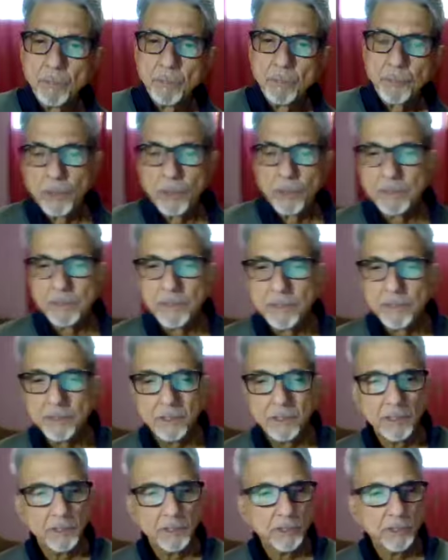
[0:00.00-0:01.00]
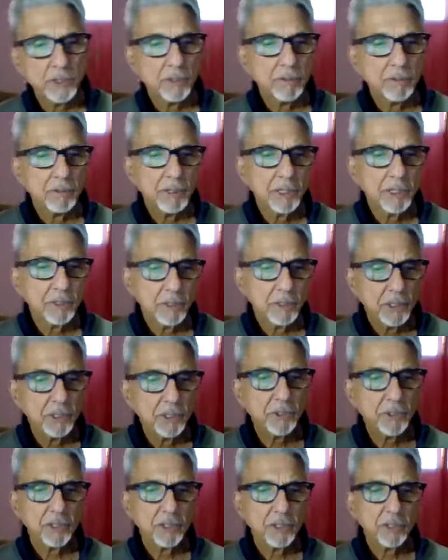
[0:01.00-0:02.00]
of course the
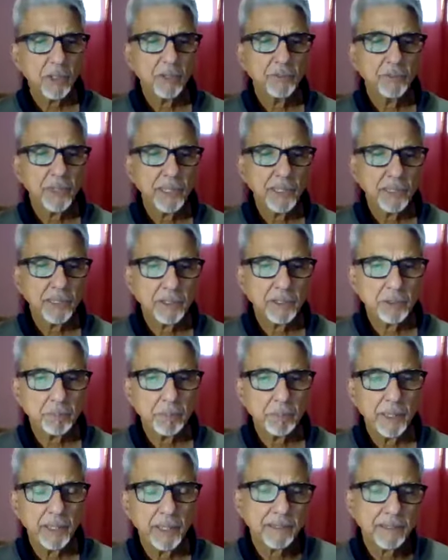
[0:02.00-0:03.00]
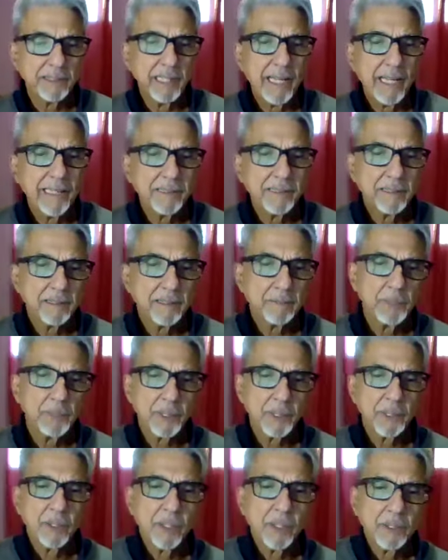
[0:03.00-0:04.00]
teacher is now very excited
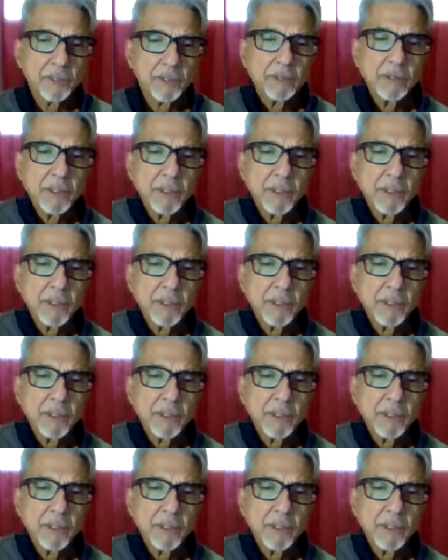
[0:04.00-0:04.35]
because